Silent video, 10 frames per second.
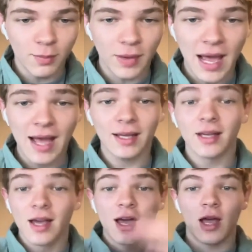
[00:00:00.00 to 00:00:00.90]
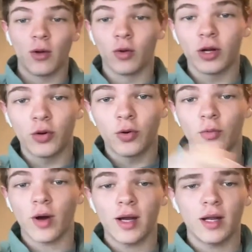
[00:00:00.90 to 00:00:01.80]
back, and we're going
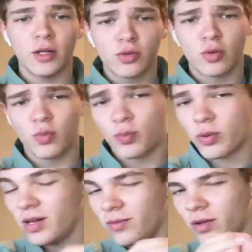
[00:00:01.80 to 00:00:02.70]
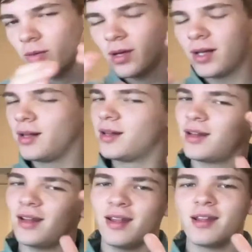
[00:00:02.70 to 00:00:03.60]
right into previewing.
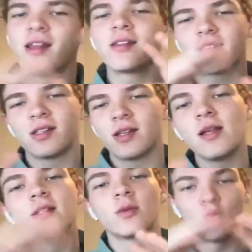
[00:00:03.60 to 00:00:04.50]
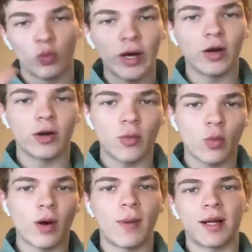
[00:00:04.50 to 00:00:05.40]
It's it's weird
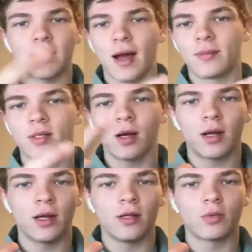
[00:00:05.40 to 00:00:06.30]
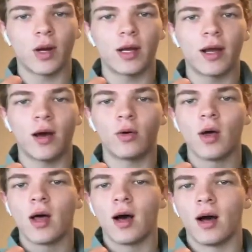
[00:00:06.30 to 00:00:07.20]
where my time slot is right now.
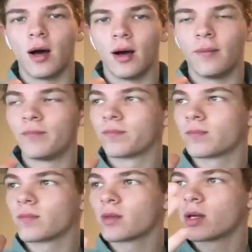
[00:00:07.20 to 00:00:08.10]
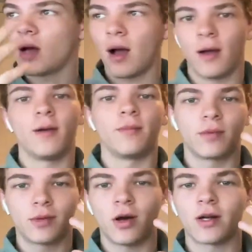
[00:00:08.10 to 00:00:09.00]
Um, I'm
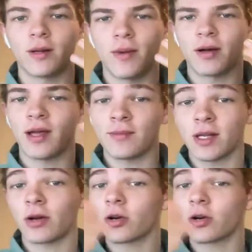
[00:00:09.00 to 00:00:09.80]
talking about games that are